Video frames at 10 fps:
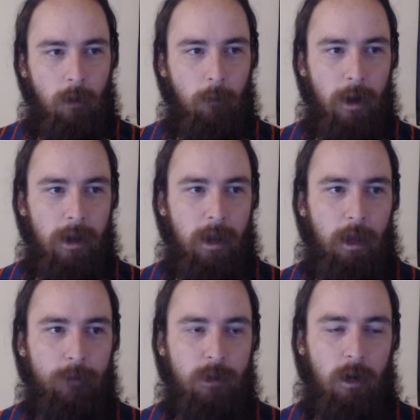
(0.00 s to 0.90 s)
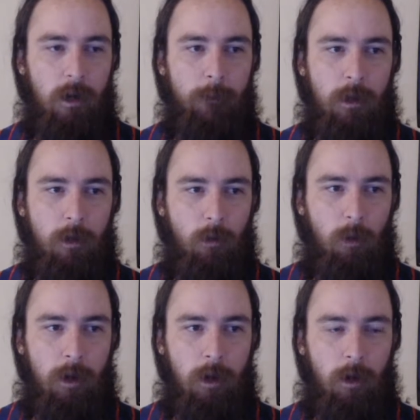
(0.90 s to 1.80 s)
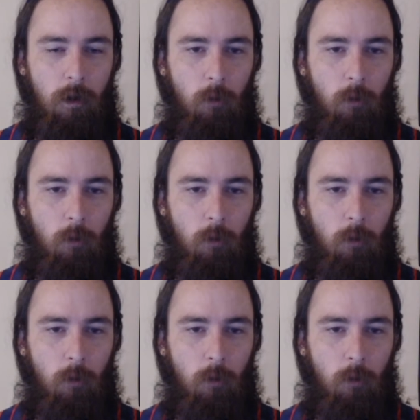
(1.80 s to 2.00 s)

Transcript: my games are going to be what are called